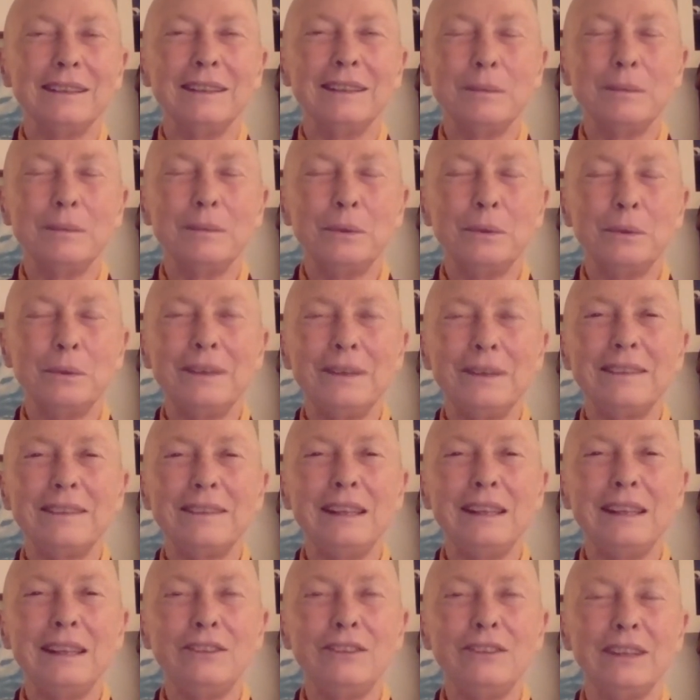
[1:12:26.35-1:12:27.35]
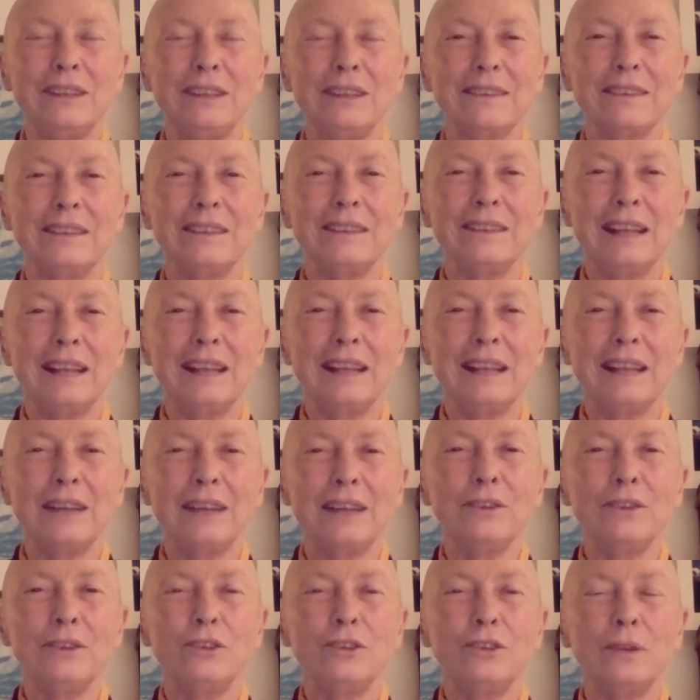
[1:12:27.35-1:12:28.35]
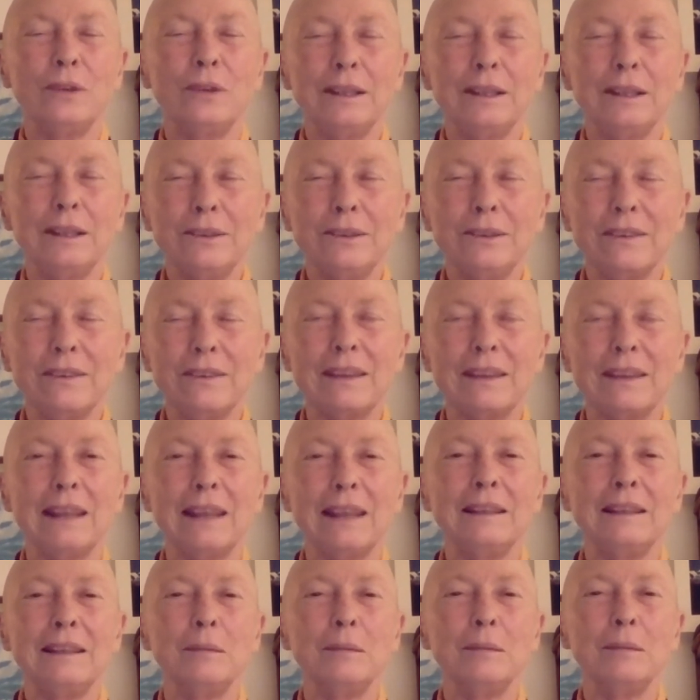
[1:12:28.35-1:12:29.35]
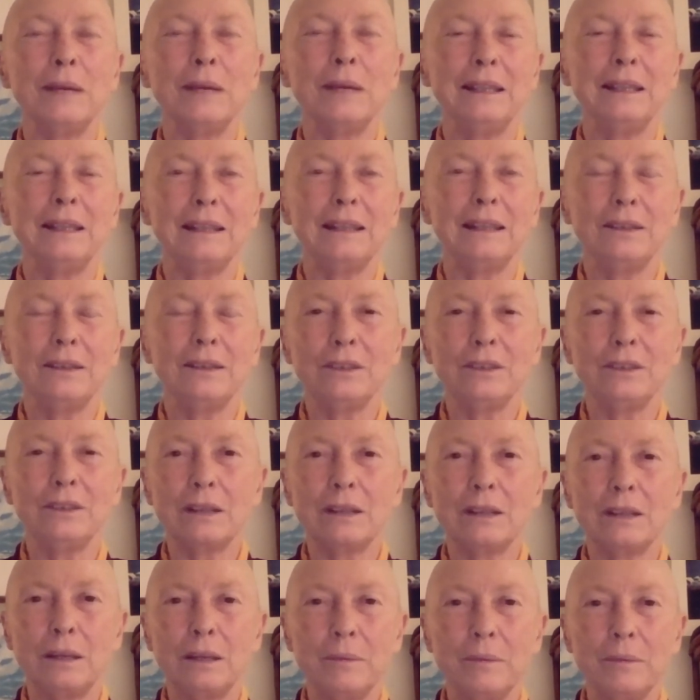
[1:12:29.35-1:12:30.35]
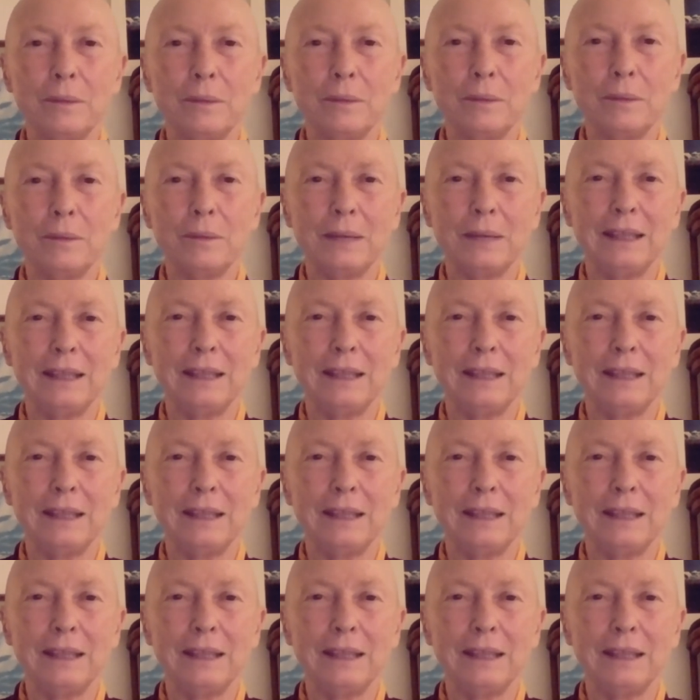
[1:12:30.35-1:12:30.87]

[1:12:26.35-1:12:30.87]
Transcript: the Buddhist teachings on how to understand the mind, how to calm the mind.